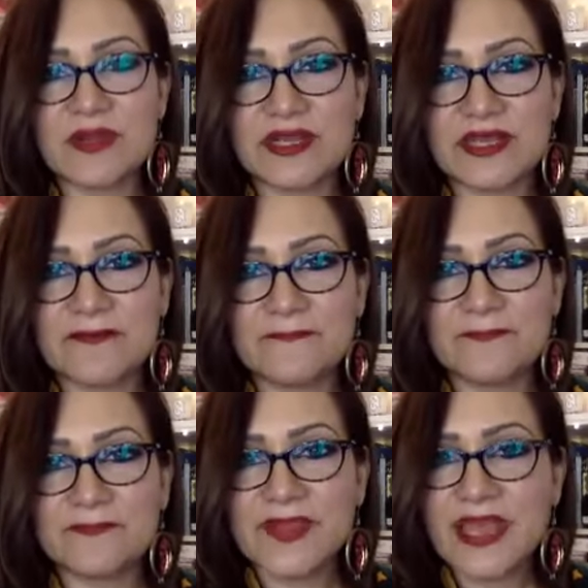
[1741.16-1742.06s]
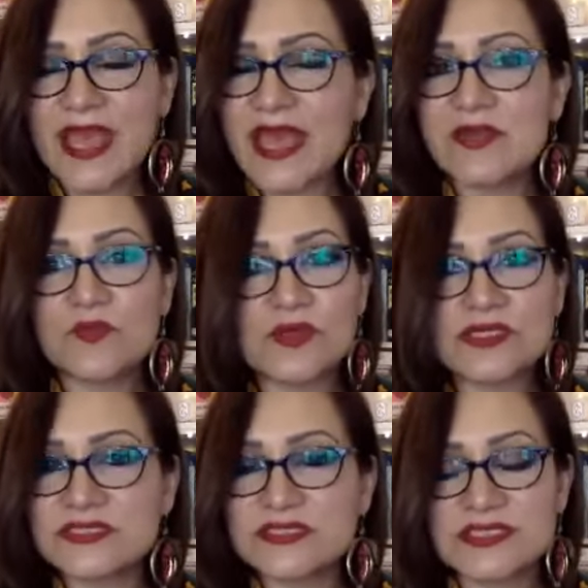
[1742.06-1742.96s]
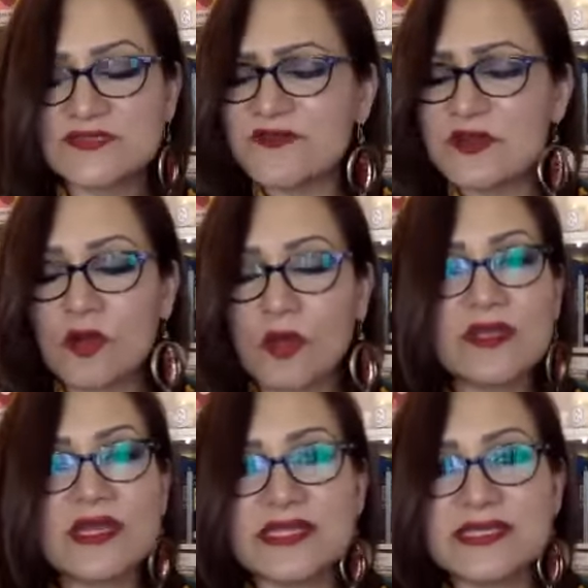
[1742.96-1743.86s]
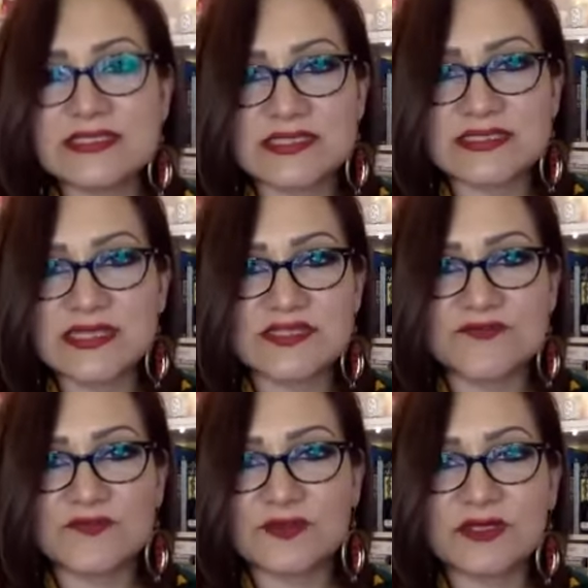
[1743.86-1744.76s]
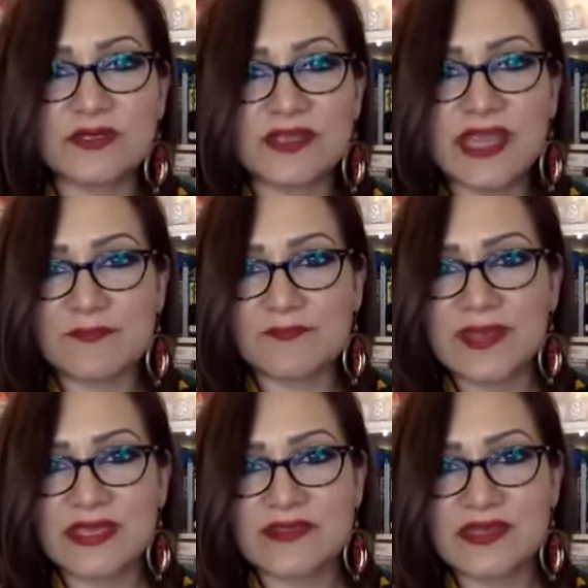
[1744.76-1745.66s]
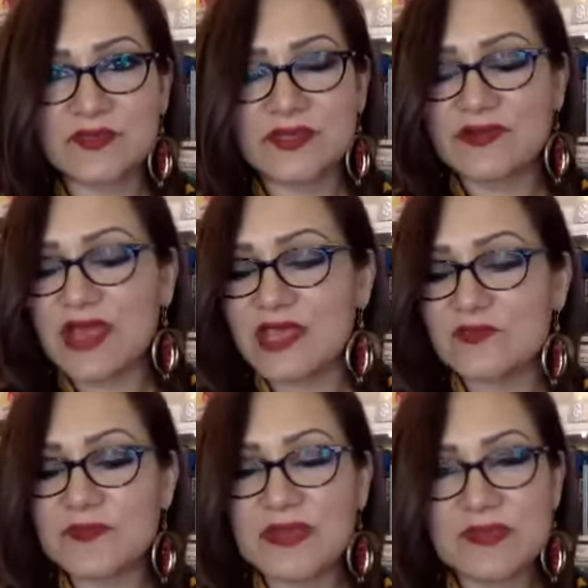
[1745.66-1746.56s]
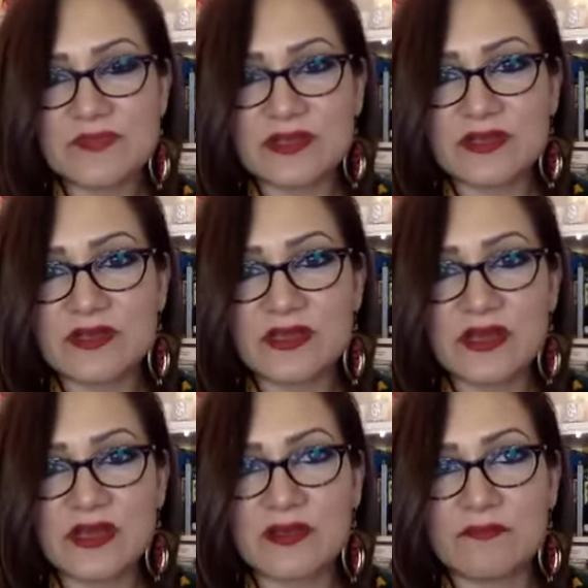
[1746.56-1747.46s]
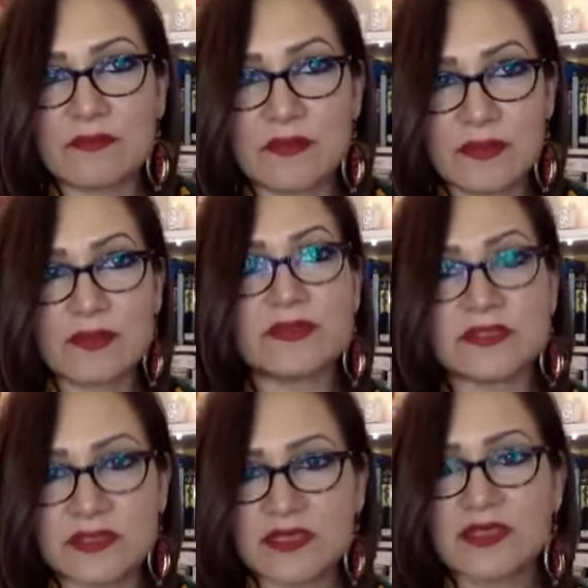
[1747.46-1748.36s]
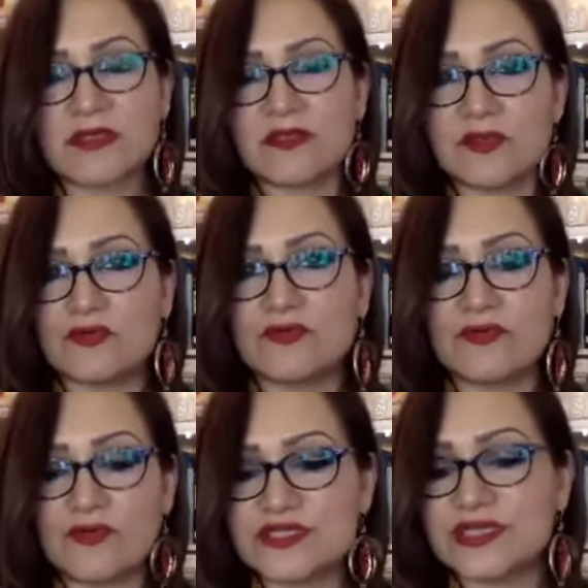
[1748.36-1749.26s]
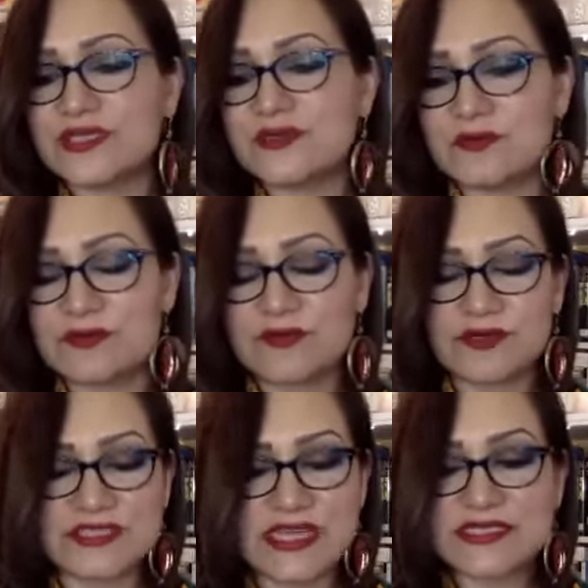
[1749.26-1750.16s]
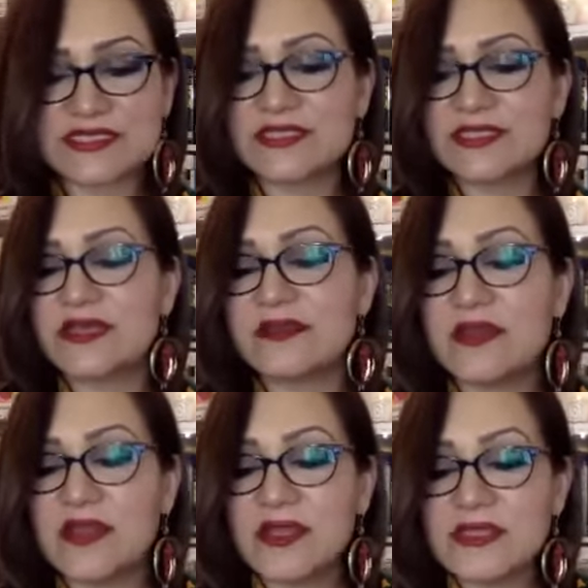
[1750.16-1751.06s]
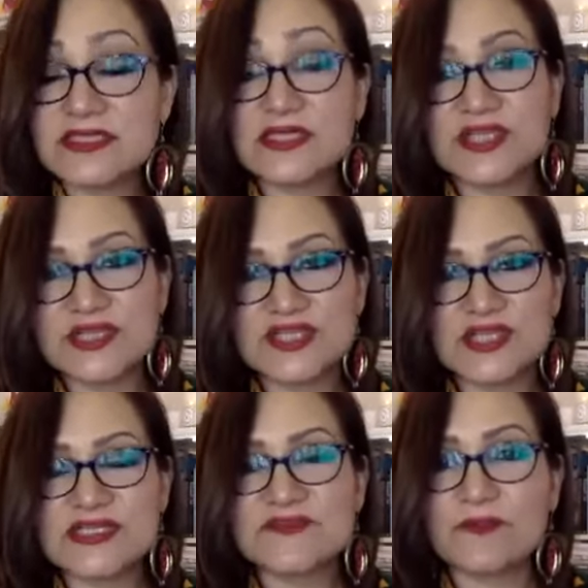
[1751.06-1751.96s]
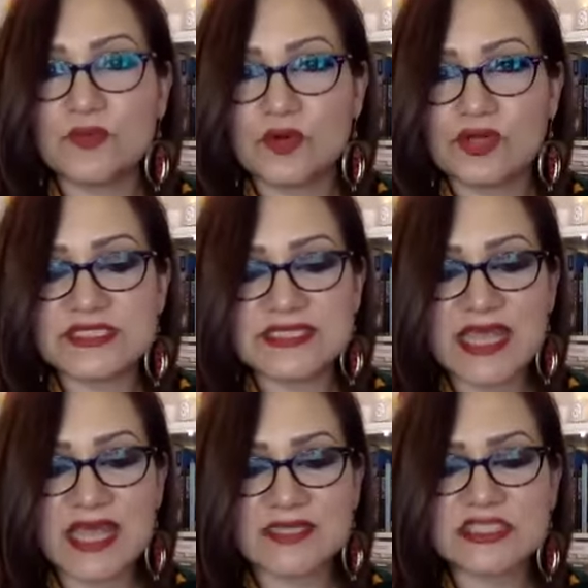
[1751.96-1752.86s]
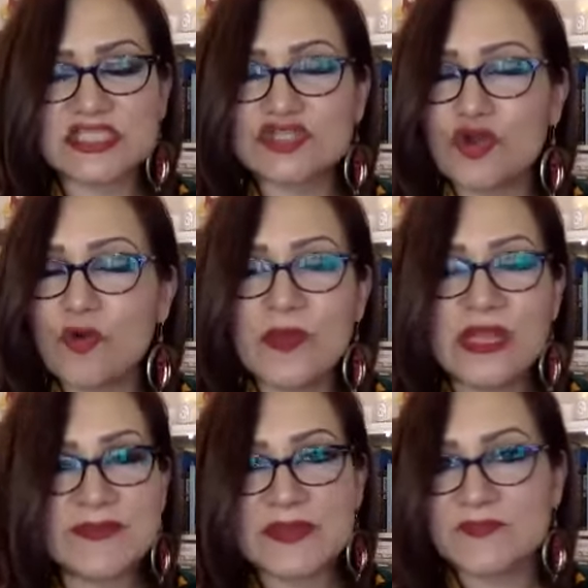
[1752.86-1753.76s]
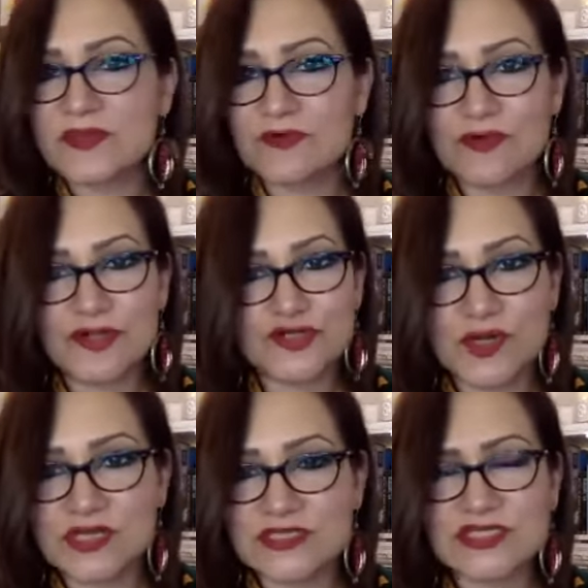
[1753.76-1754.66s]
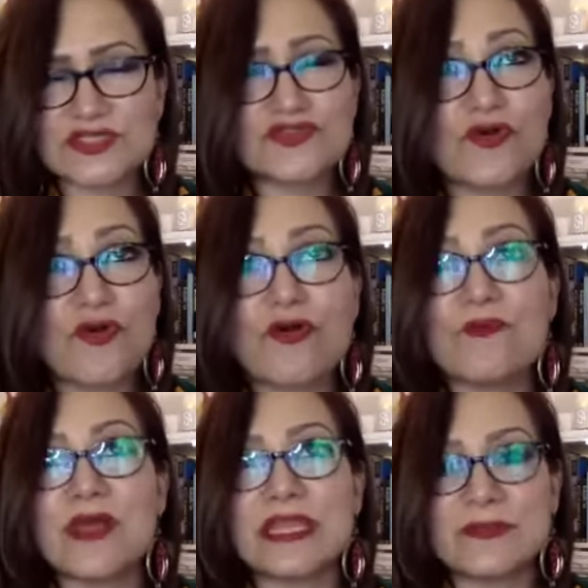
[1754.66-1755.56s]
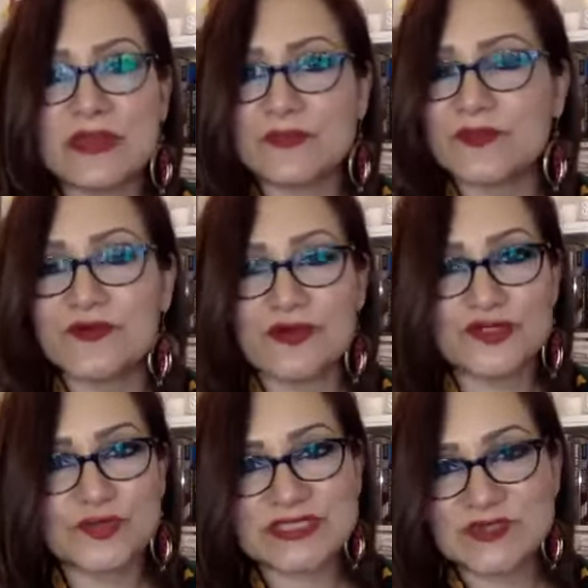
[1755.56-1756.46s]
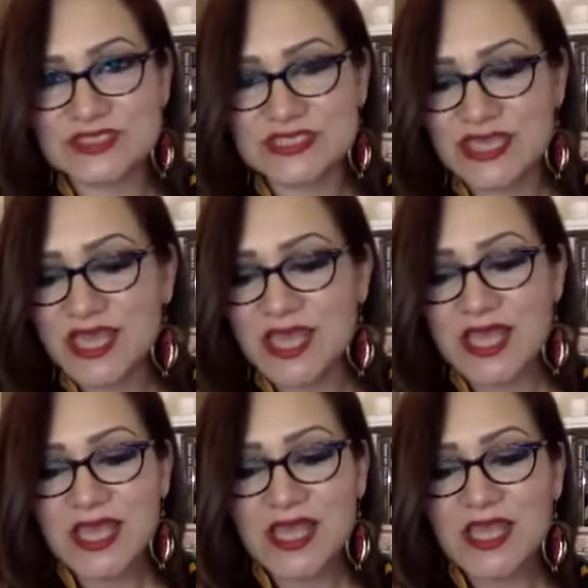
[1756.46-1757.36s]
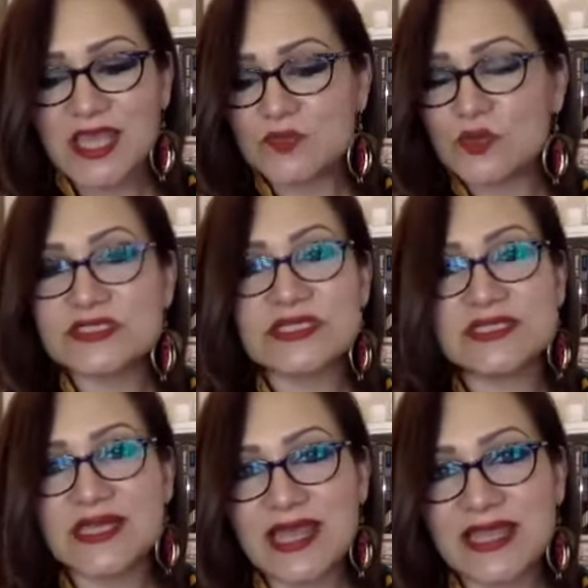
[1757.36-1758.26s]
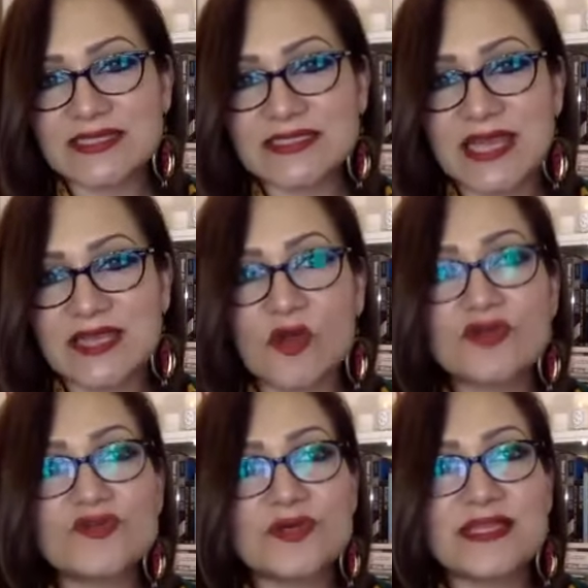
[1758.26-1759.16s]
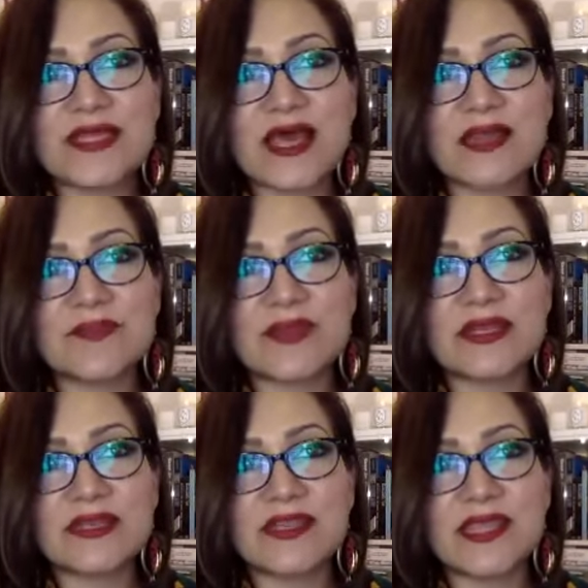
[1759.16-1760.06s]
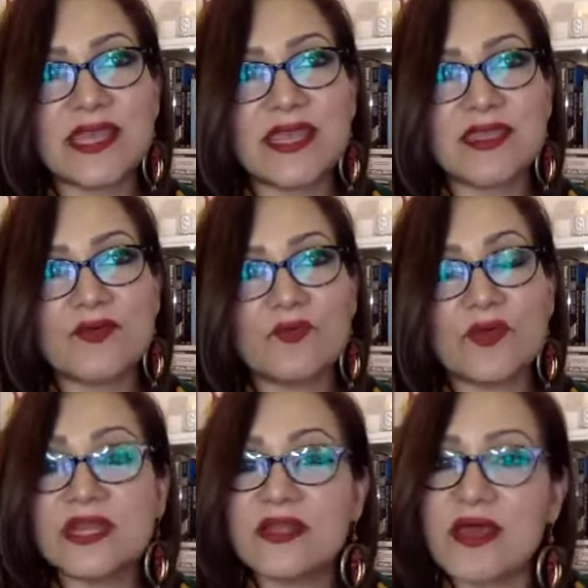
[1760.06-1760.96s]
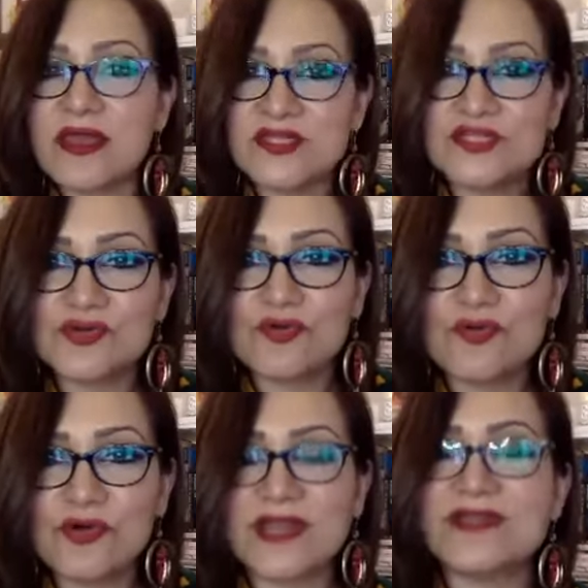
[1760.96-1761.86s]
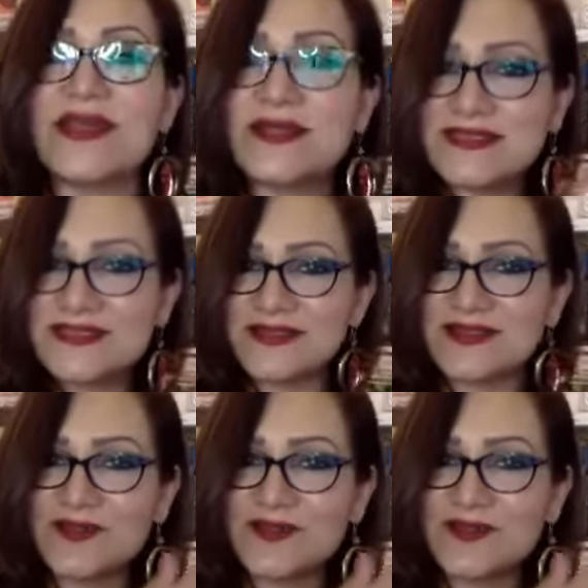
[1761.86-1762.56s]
Padhiye. And it was this phenomenally successful campaign that we ran, where people, you know, wrote in or sent in their suggestions for books. And so many people wrote to us. So many people wrote to us to say it was a delight. And not only that, but they were encouraged to go and dust